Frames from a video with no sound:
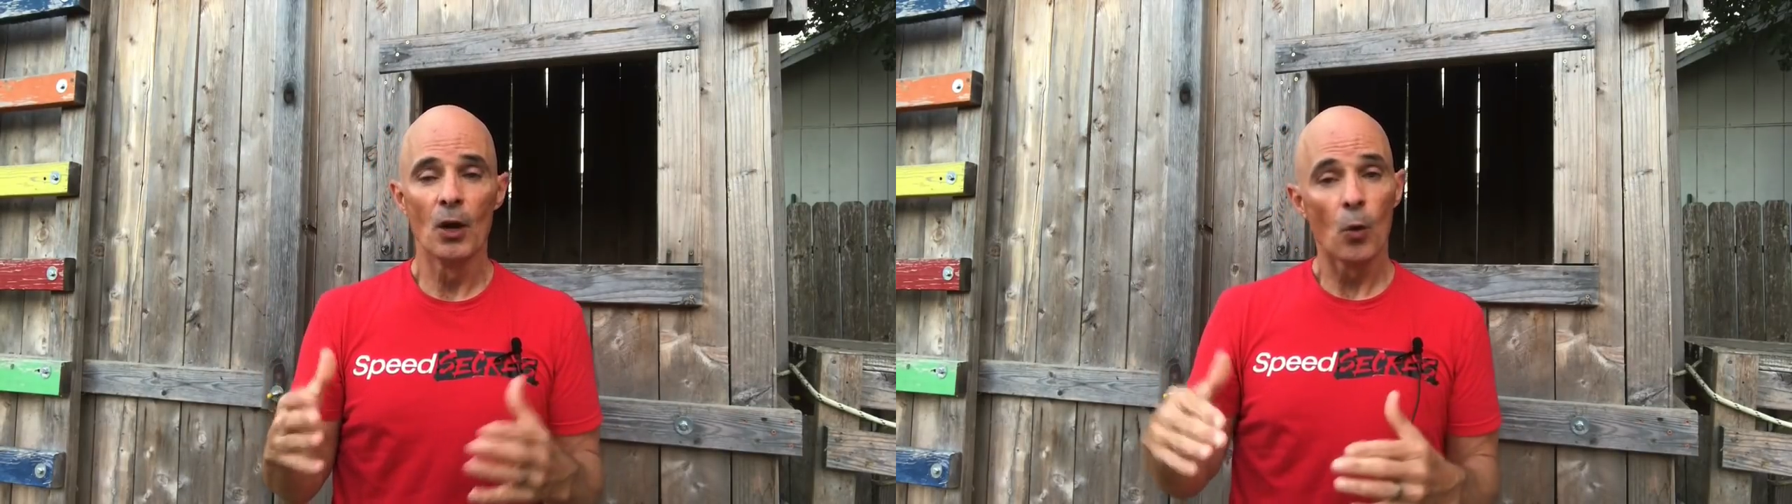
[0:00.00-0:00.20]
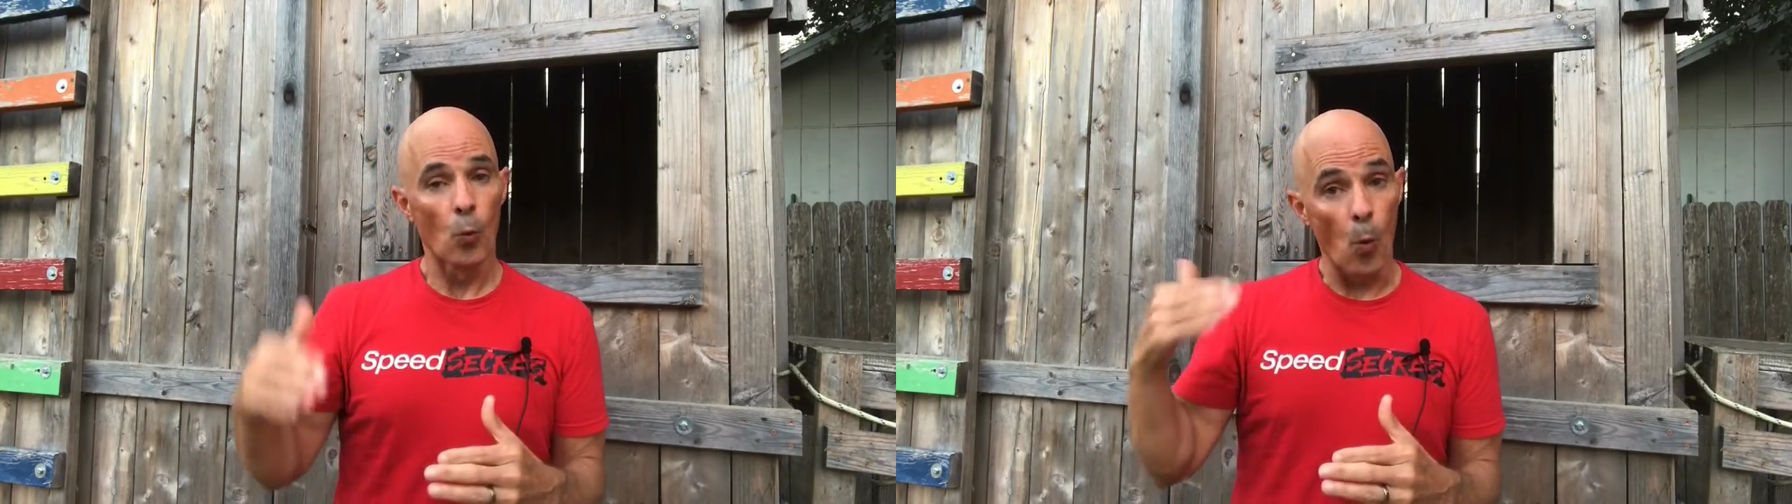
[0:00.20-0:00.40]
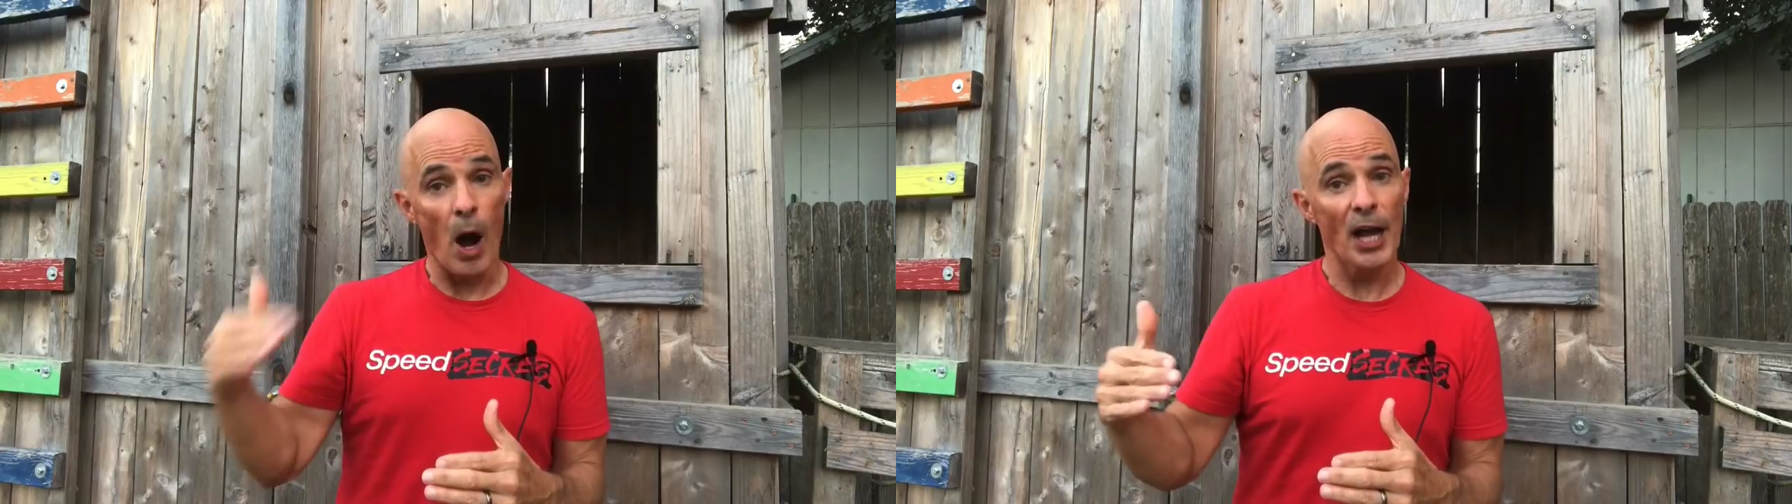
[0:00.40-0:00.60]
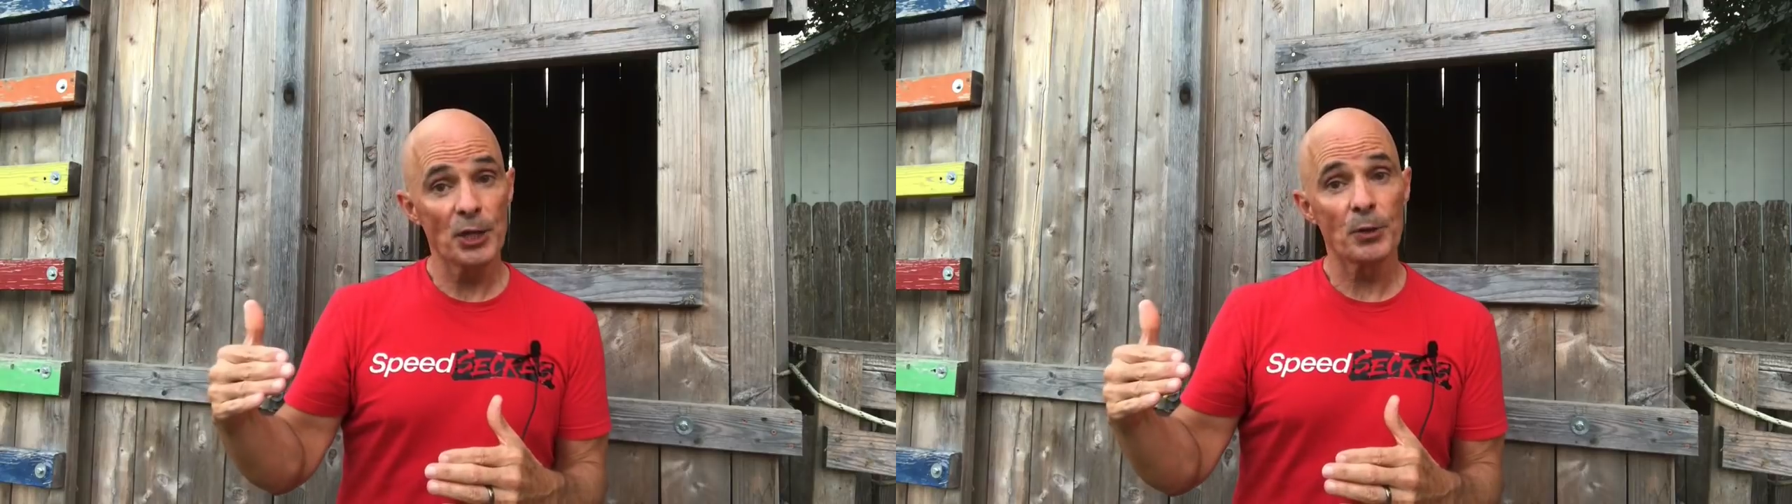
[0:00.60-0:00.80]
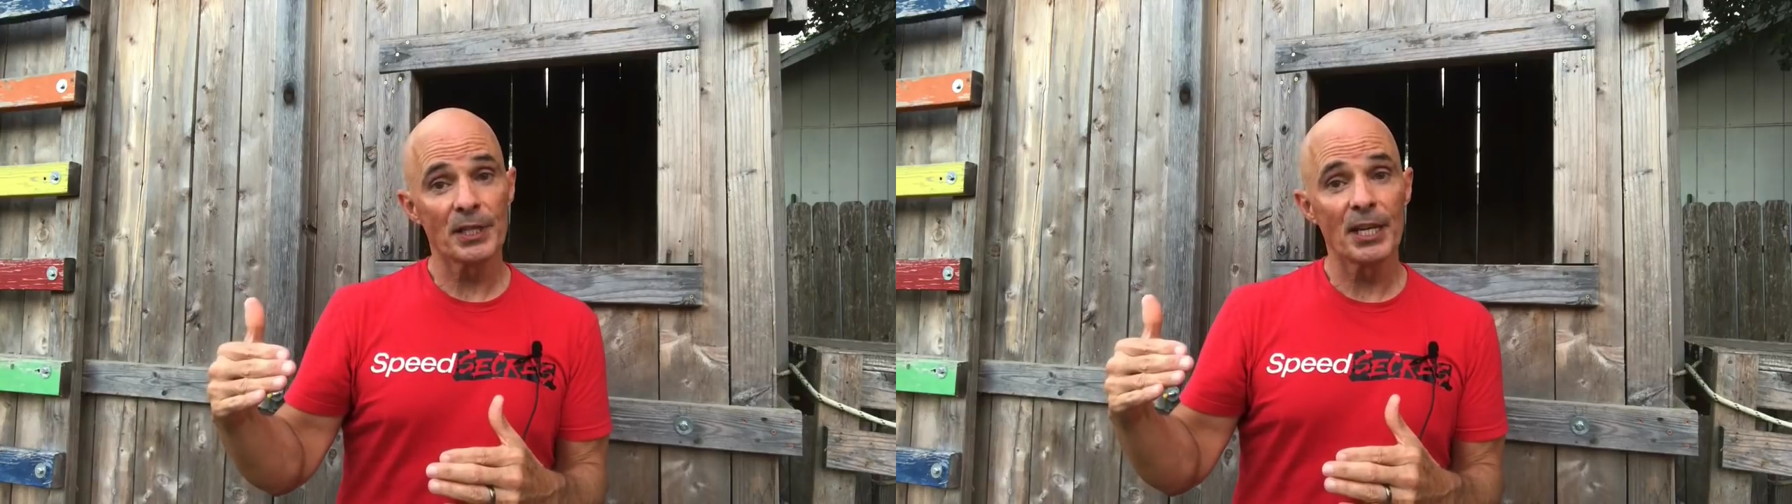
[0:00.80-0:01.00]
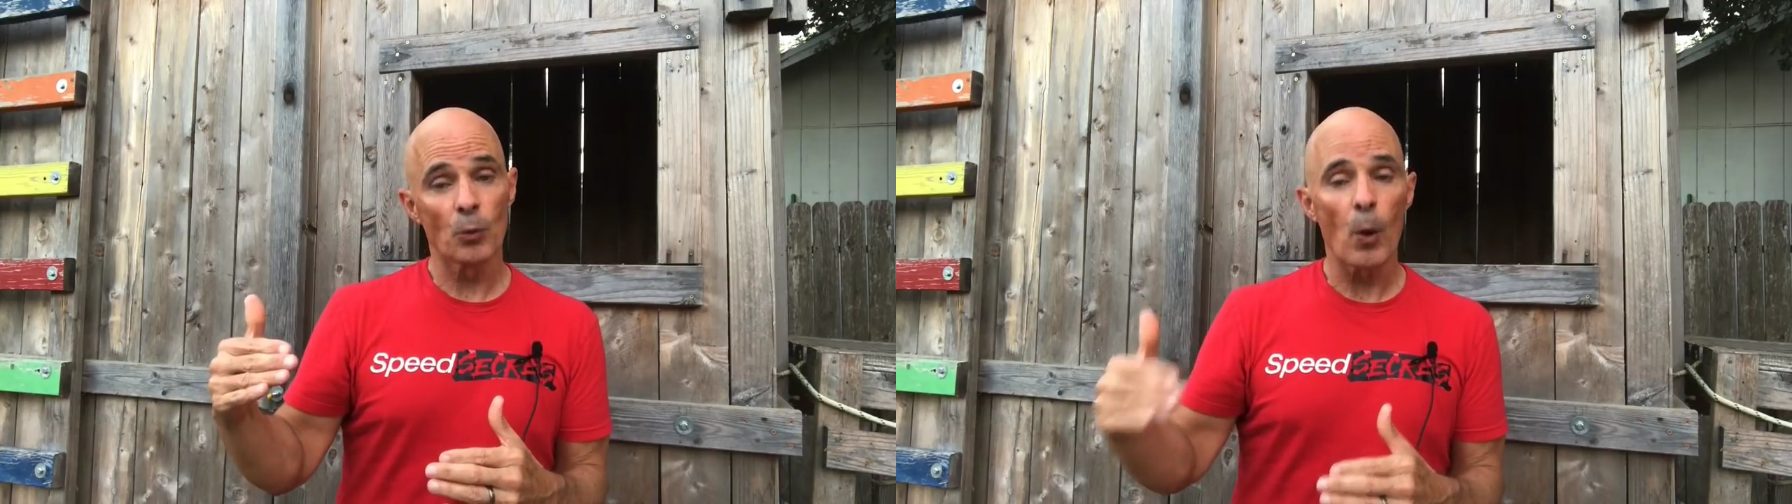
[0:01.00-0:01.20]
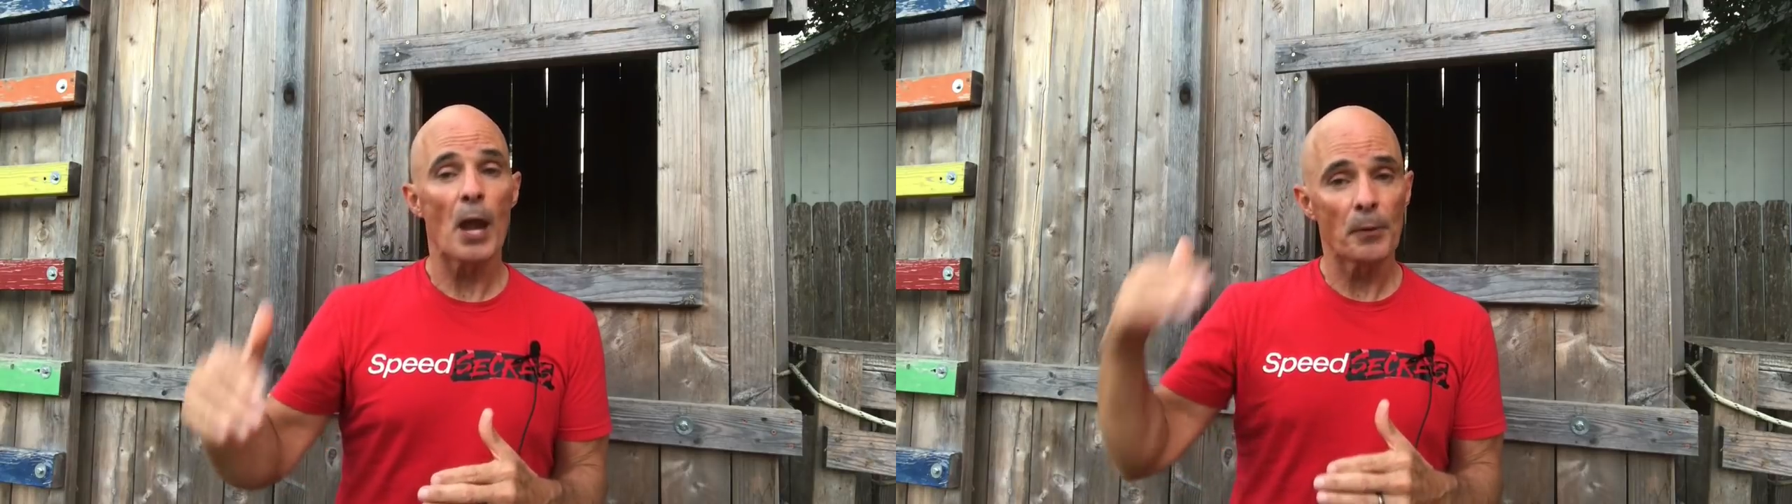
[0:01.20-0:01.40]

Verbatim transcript: why you could get away